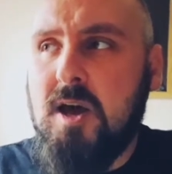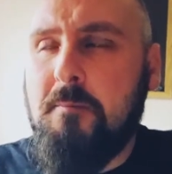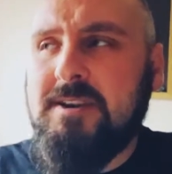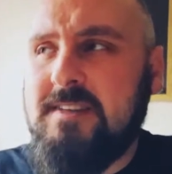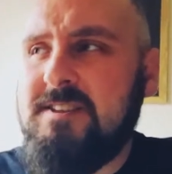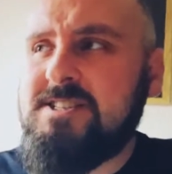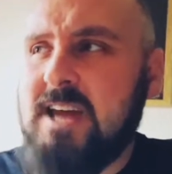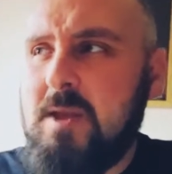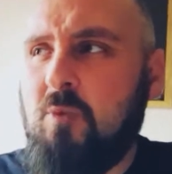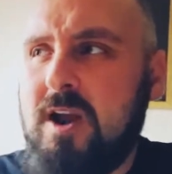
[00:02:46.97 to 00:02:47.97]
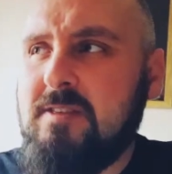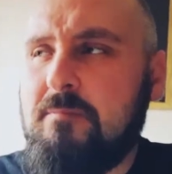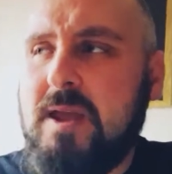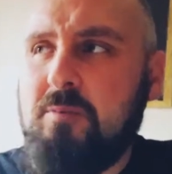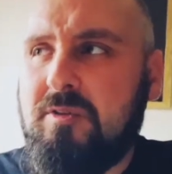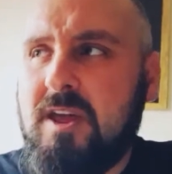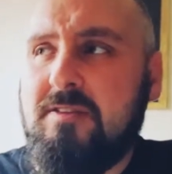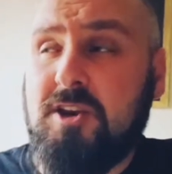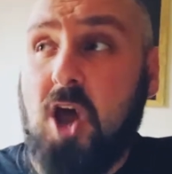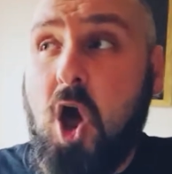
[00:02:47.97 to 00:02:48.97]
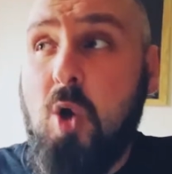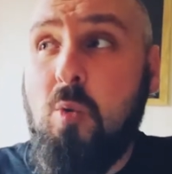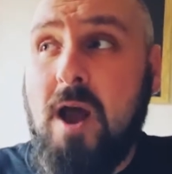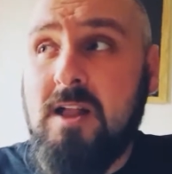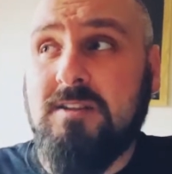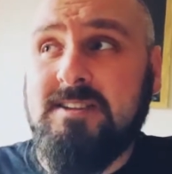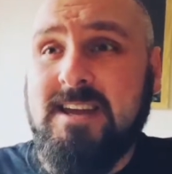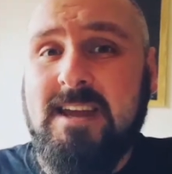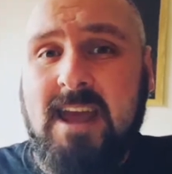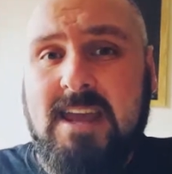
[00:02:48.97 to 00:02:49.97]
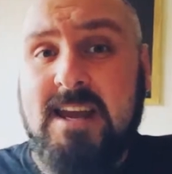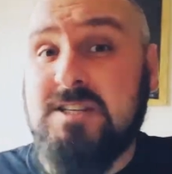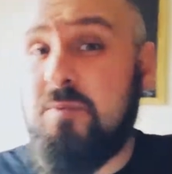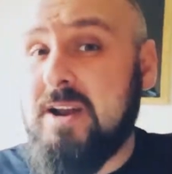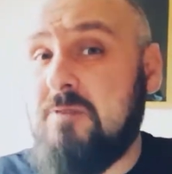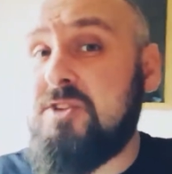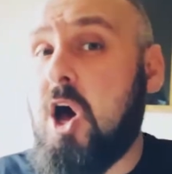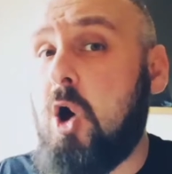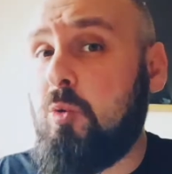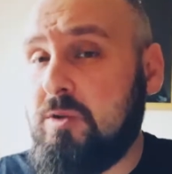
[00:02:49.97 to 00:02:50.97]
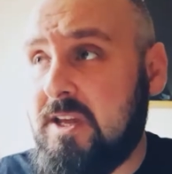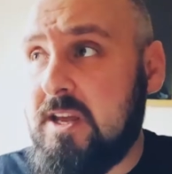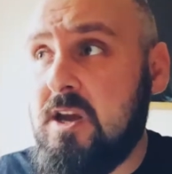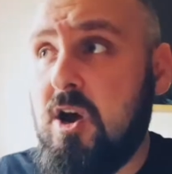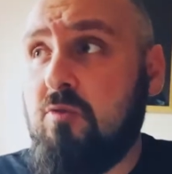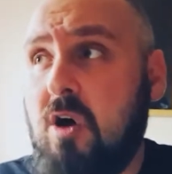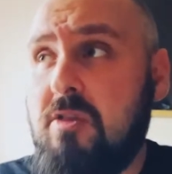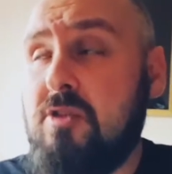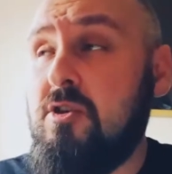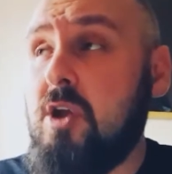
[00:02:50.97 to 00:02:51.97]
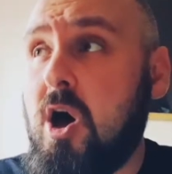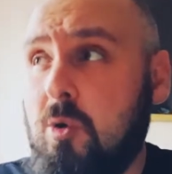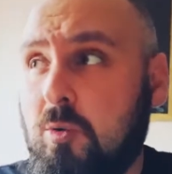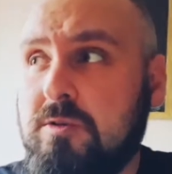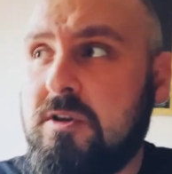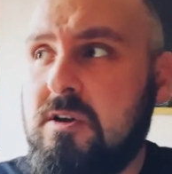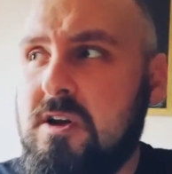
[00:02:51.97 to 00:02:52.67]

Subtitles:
but in the same way that people think that O-L-D-E is pronounced oldie rather than old,